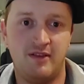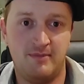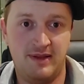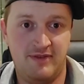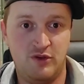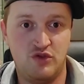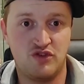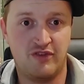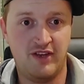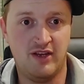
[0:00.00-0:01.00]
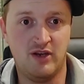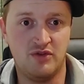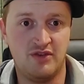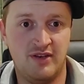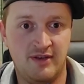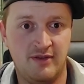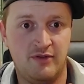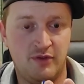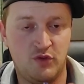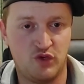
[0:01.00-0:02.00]
uh, be future videos in,
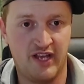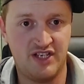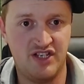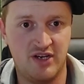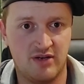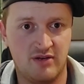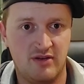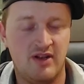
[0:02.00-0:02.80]
for, for, next year.